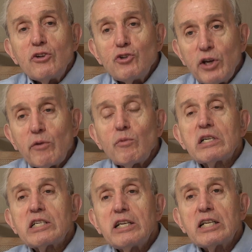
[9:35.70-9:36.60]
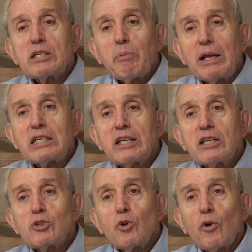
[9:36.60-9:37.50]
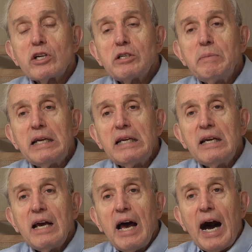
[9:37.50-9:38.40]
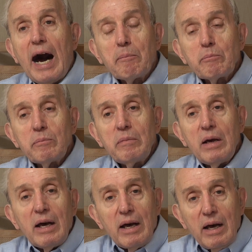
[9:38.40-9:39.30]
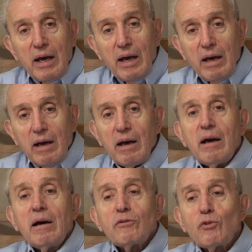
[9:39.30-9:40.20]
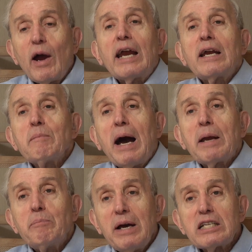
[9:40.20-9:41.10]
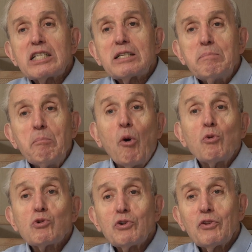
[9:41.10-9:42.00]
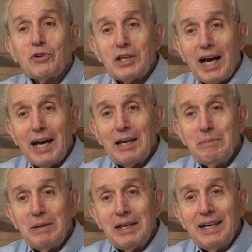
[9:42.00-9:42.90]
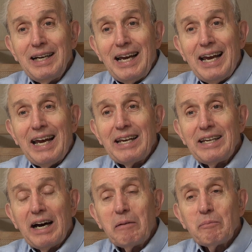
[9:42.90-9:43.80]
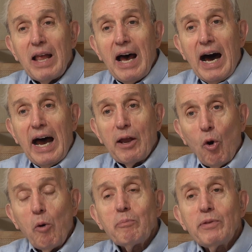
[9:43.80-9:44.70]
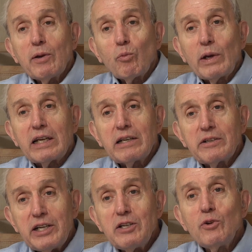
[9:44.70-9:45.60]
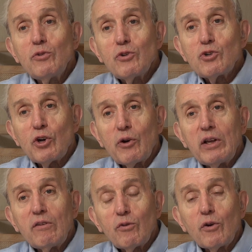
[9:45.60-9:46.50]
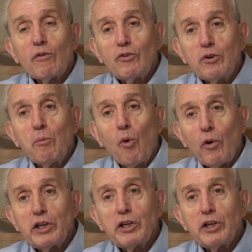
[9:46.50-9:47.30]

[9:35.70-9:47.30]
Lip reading: generous in his blessings towards me. I'm trying my best most of the time, and I hope that we continue the journey for a few more